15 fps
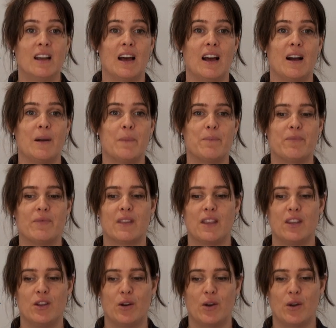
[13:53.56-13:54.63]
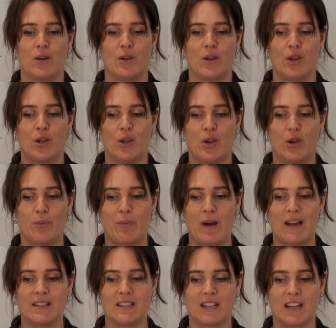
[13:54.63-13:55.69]
you know, you're
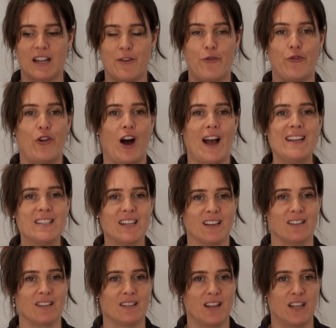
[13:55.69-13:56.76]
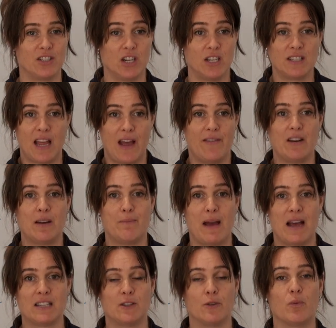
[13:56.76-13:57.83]
basically fighting, like just having a
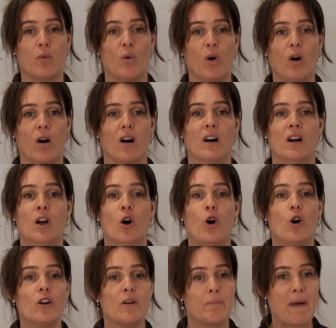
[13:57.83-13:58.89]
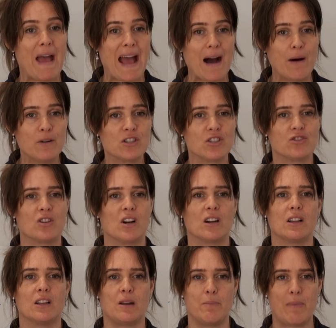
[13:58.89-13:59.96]
massive war or a power
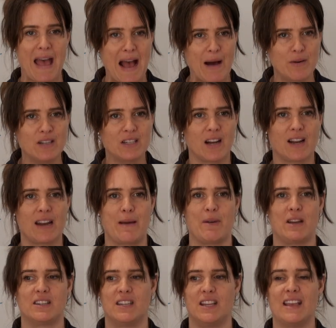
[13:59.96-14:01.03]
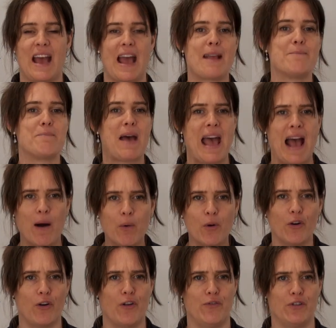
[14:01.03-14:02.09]
struggle and a power dynamic to gain
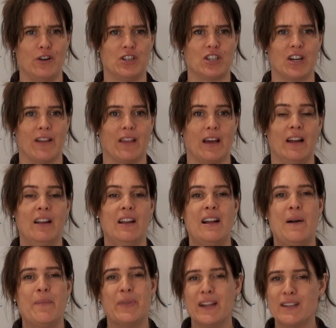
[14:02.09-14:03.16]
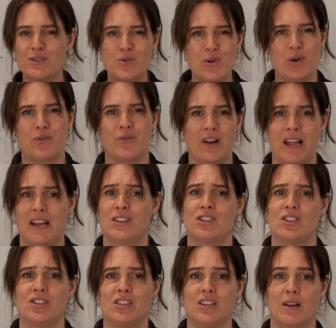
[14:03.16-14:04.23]
power over each other. That's not a
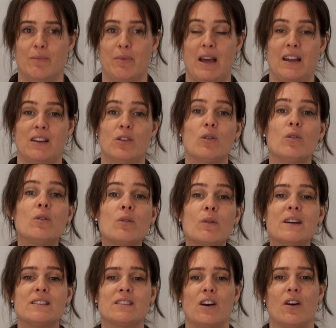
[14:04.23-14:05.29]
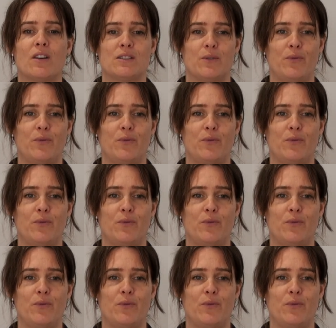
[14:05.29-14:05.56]
relationship. And you're always going to